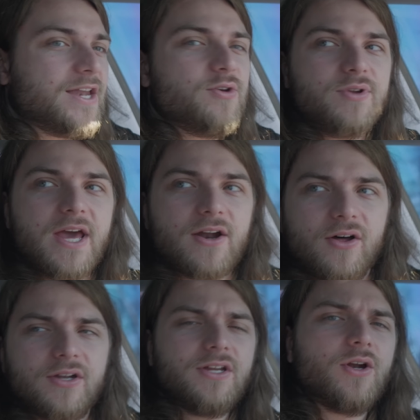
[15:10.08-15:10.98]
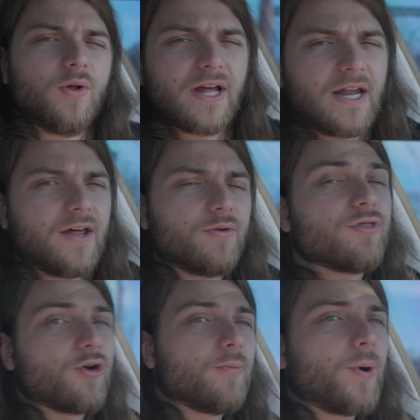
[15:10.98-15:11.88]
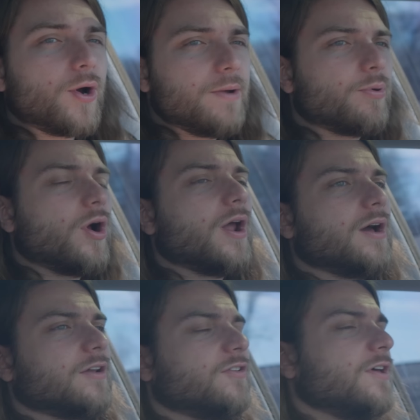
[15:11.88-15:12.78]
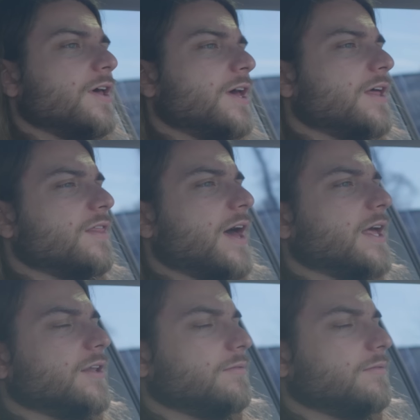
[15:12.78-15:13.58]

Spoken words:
you'd get on, you know, like another third-party product that